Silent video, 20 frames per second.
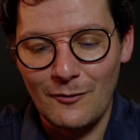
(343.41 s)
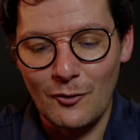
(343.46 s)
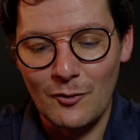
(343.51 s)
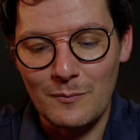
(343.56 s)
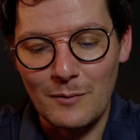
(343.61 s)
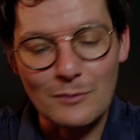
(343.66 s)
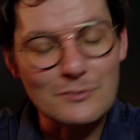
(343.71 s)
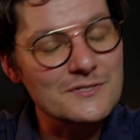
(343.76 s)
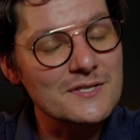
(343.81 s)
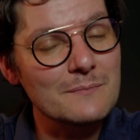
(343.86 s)
or
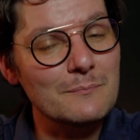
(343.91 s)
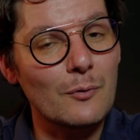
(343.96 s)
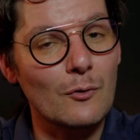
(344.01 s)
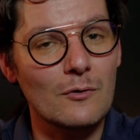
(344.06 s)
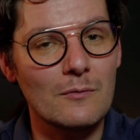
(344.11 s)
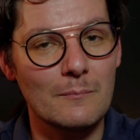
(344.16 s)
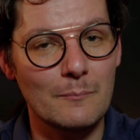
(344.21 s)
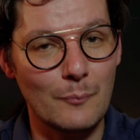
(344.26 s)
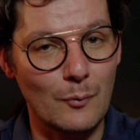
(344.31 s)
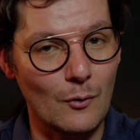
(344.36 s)
most
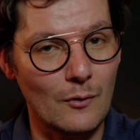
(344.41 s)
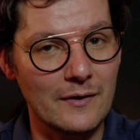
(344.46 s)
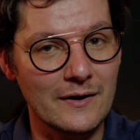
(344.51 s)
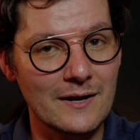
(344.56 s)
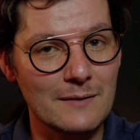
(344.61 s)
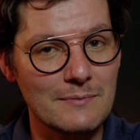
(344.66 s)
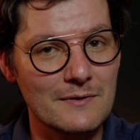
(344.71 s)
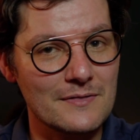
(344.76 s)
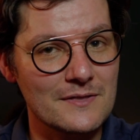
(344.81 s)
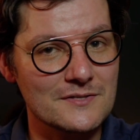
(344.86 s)
important point
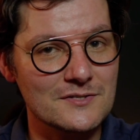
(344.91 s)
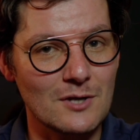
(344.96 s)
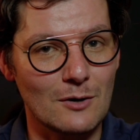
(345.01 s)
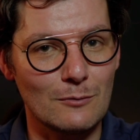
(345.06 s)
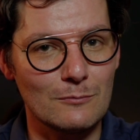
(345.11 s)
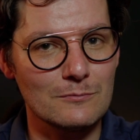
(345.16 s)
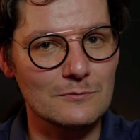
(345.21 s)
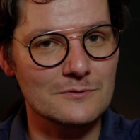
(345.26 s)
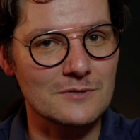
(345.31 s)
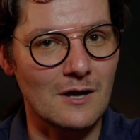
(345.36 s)
about this
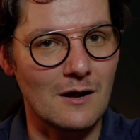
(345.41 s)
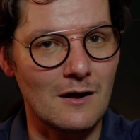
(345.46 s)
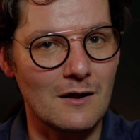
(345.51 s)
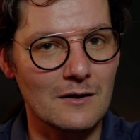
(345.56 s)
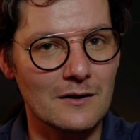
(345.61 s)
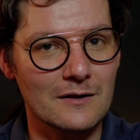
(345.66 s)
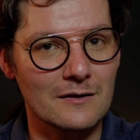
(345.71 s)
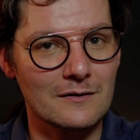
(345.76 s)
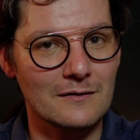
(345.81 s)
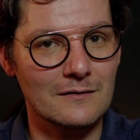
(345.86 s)
whole
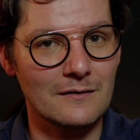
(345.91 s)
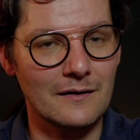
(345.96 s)
talk,